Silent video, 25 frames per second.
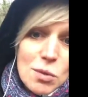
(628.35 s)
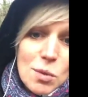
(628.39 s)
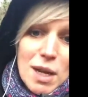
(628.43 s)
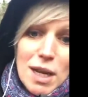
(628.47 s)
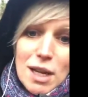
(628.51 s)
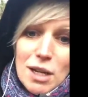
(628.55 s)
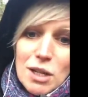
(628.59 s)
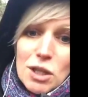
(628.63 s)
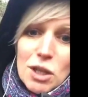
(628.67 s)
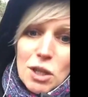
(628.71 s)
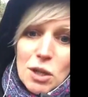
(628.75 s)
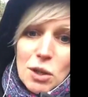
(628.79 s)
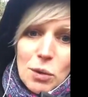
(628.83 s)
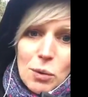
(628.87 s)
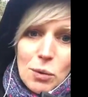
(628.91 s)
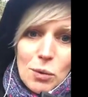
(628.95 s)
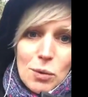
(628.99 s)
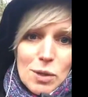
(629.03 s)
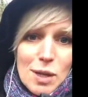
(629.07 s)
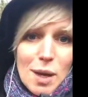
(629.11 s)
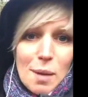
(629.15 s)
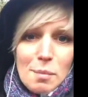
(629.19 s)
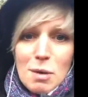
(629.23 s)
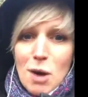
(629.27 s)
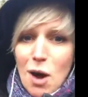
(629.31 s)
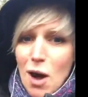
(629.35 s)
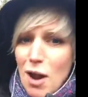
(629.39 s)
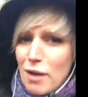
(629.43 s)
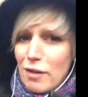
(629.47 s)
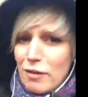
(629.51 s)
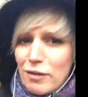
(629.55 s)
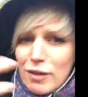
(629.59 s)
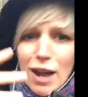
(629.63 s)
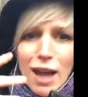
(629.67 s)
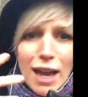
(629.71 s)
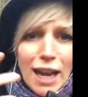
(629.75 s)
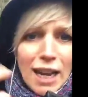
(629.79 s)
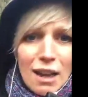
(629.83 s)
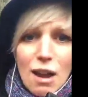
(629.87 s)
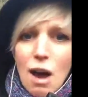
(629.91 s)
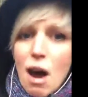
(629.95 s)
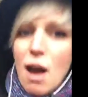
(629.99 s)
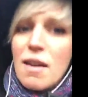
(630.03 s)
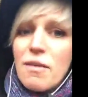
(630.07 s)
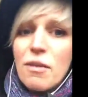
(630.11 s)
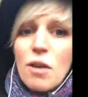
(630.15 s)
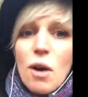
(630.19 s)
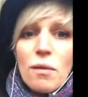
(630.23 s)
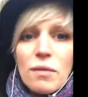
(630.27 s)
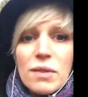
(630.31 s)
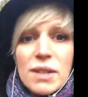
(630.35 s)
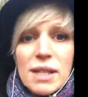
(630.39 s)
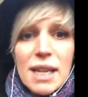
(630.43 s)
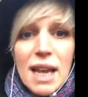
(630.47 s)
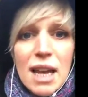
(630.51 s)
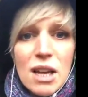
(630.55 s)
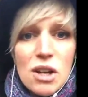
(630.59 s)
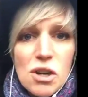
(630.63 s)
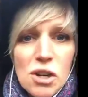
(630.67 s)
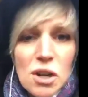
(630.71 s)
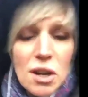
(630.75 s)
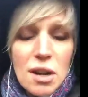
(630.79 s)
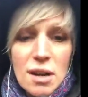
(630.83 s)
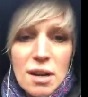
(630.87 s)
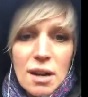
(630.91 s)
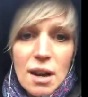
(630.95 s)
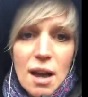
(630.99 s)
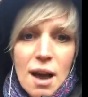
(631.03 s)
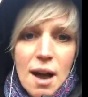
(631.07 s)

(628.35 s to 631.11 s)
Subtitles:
We can do some kind of like live conversation.